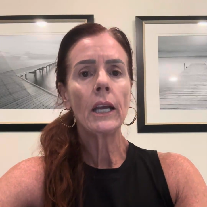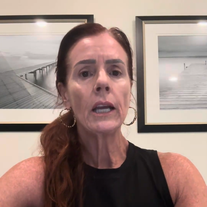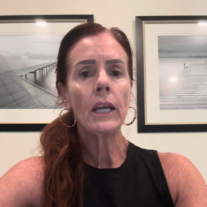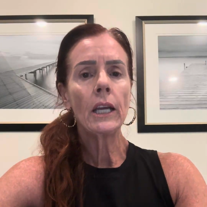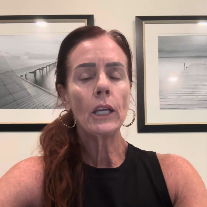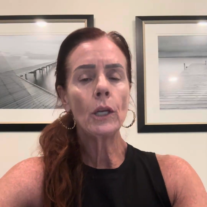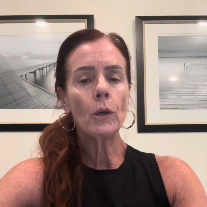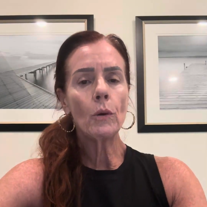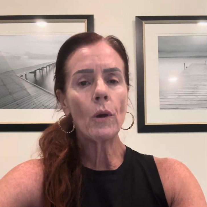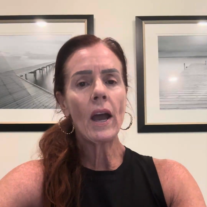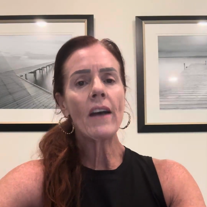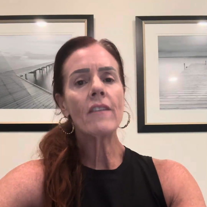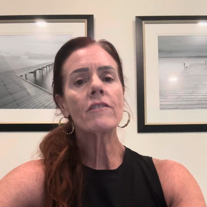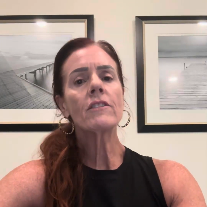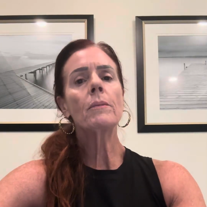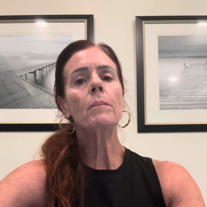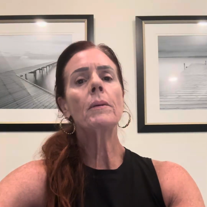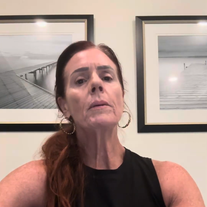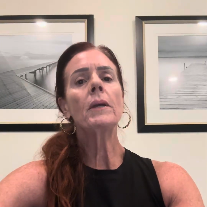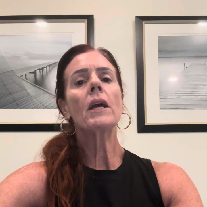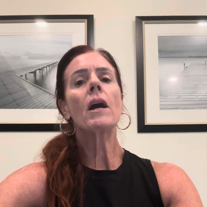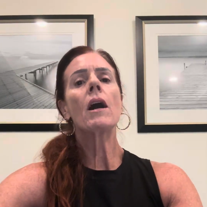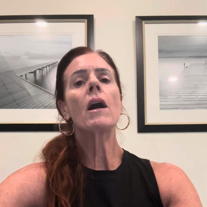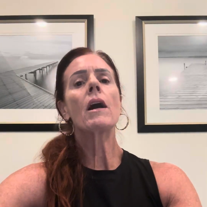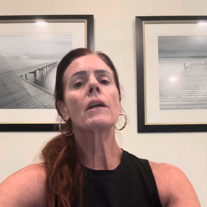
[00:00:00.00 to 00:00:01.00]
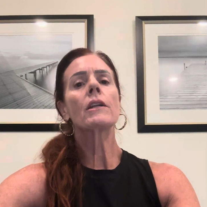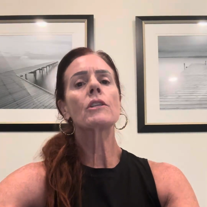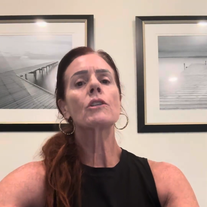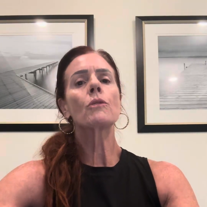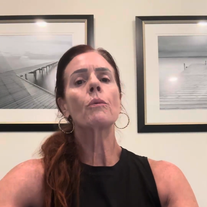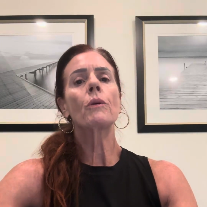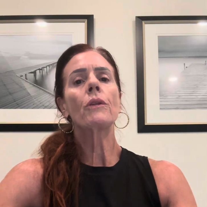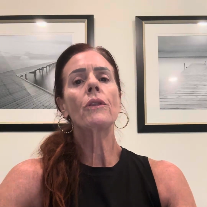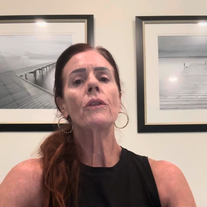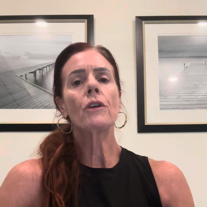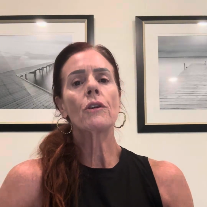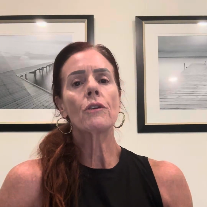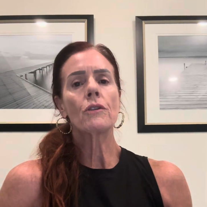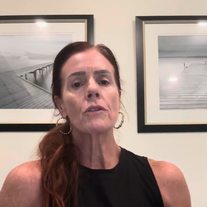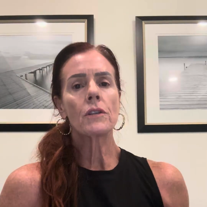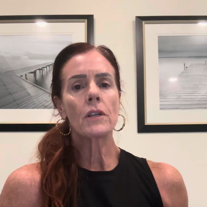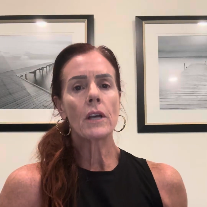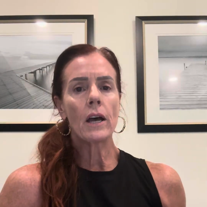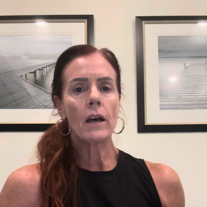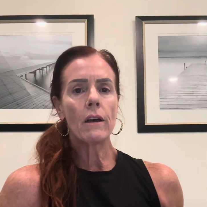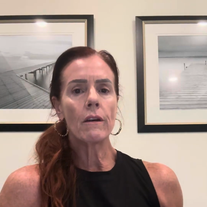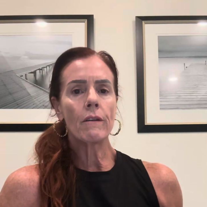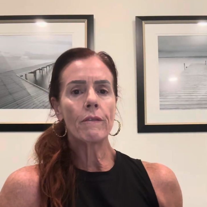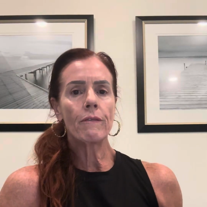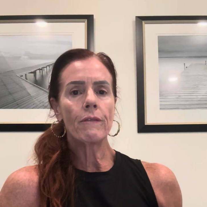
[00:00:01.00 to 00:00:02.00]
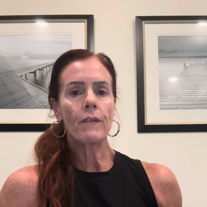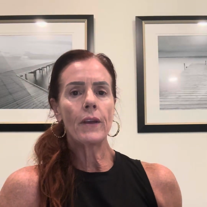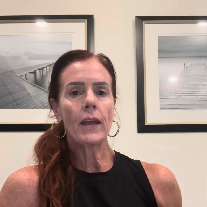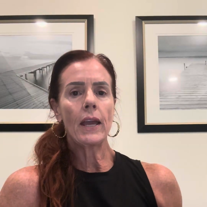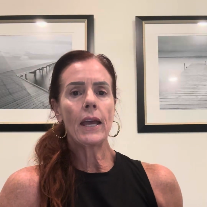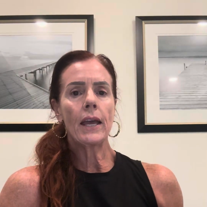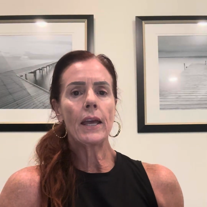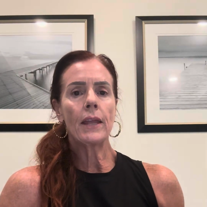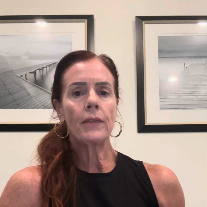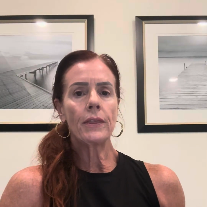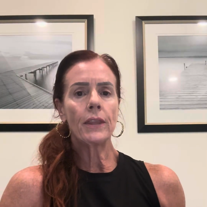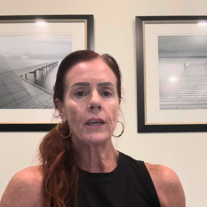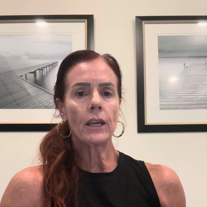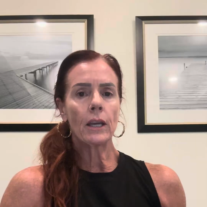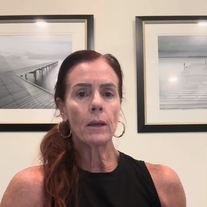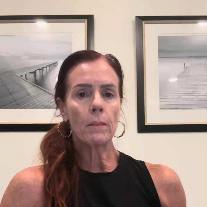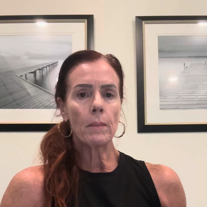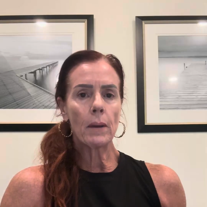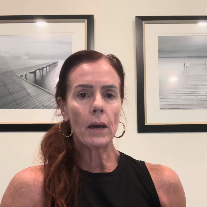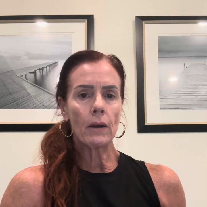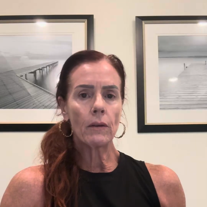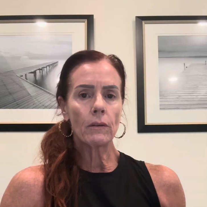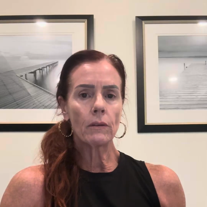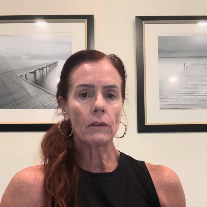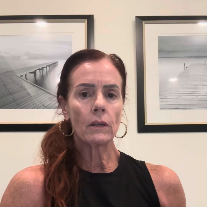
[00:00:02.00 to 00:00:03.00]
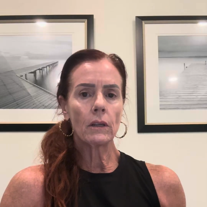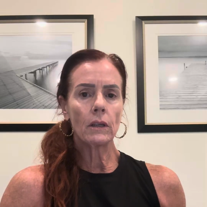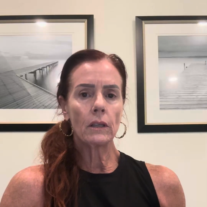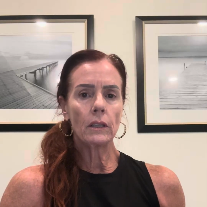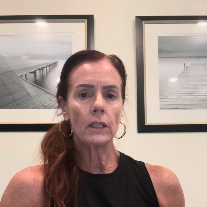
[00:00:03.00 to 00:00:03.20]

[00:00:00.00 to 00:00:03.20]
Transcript: you have to be honest with yourself and think about,